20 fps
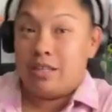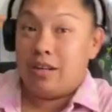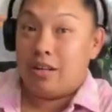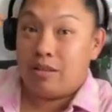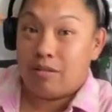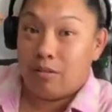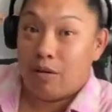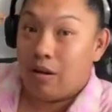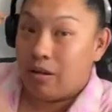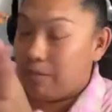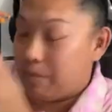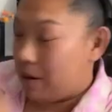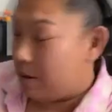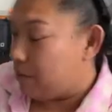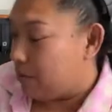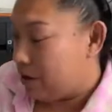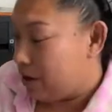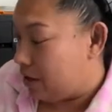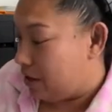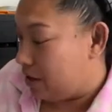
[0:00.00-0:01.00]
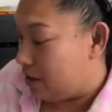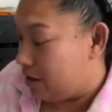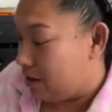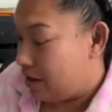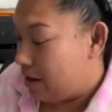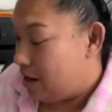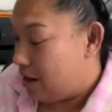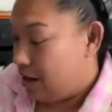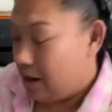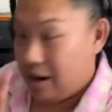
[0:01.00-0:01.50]
gonna throw all the paper in here
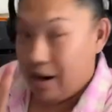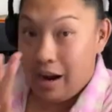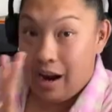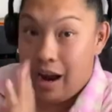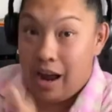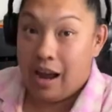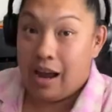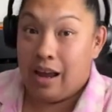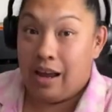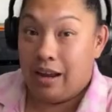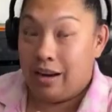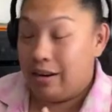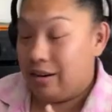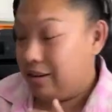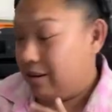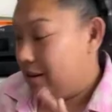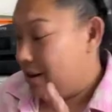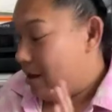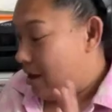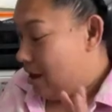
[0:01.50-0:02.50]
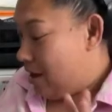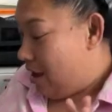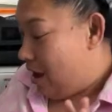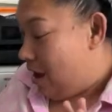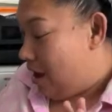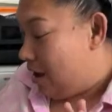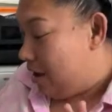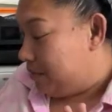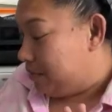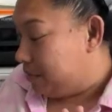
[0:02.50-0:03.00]
and
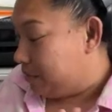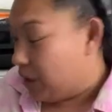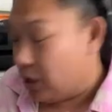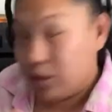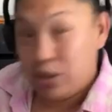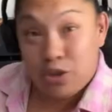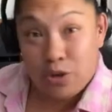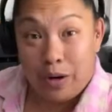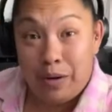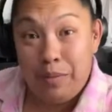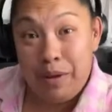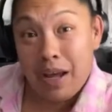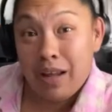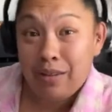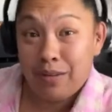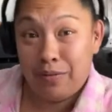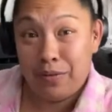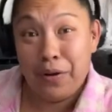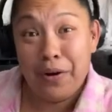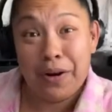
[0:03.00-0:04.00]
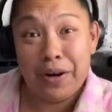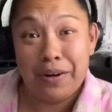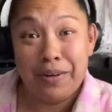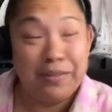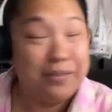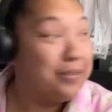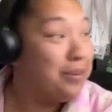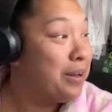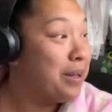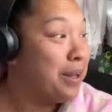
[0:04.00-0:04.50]
join me on the floor
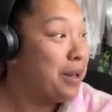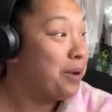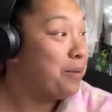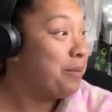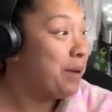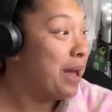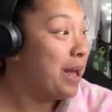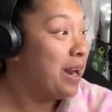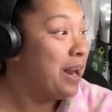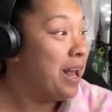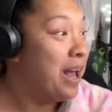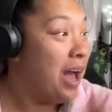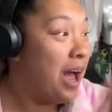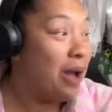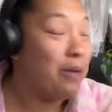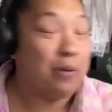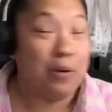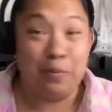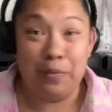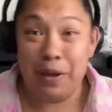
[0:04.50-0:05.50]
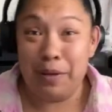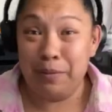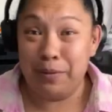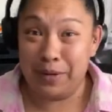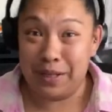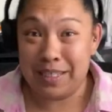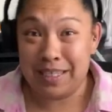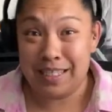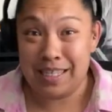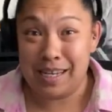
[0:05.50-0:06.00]
for a little bit. I won't be able
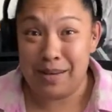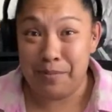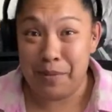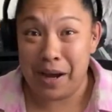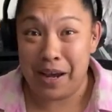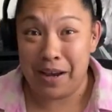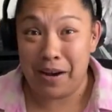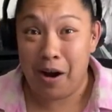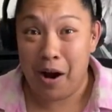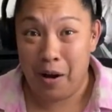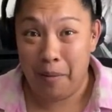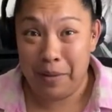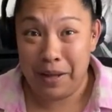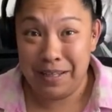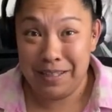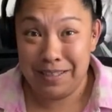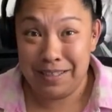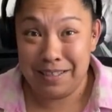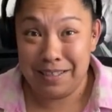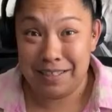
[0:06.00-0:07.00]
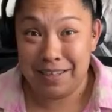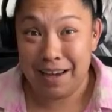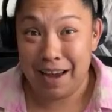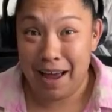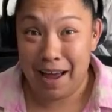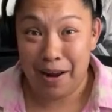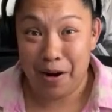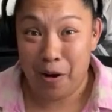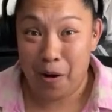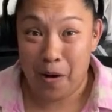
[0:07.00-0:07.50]
to see my comments
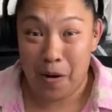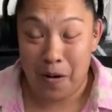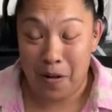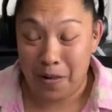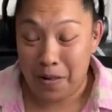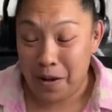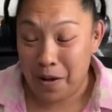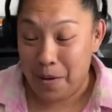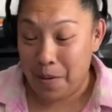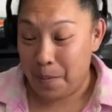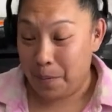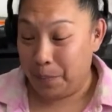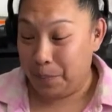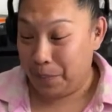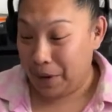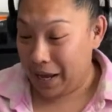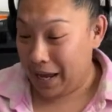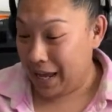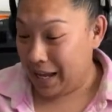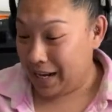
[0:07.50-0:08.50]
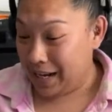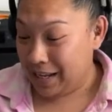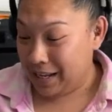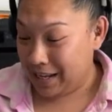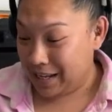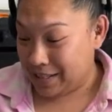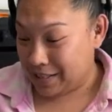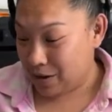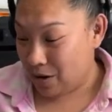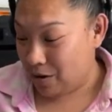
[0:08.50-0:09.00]
at all, but
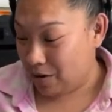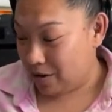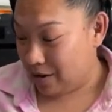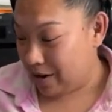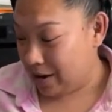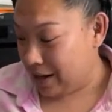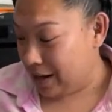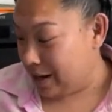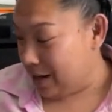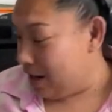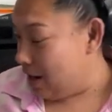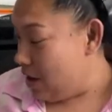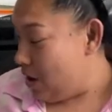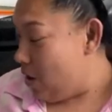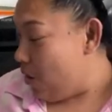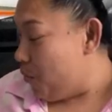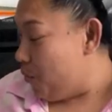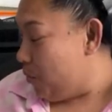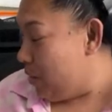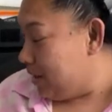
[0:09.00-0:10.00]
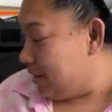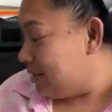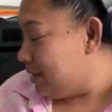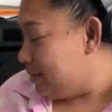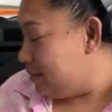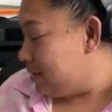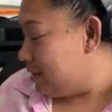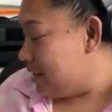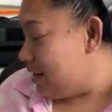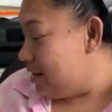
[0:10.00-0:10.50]
it's all good. Once
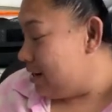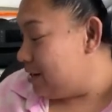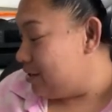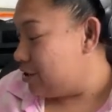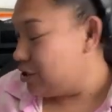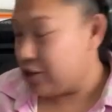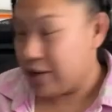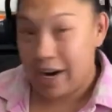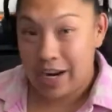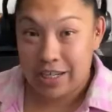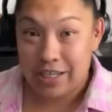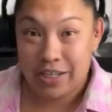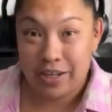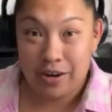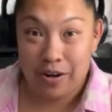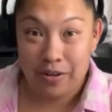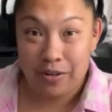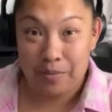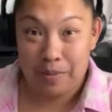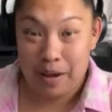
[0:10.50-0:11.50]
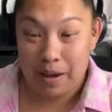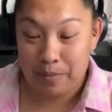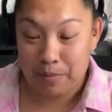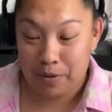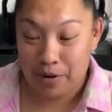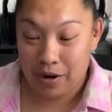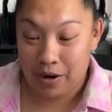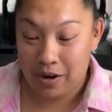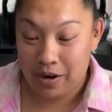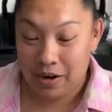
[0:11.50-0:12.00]
I'm done trashing all the
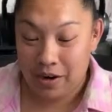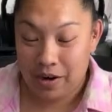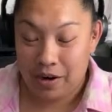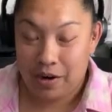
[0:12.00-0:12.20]
paper,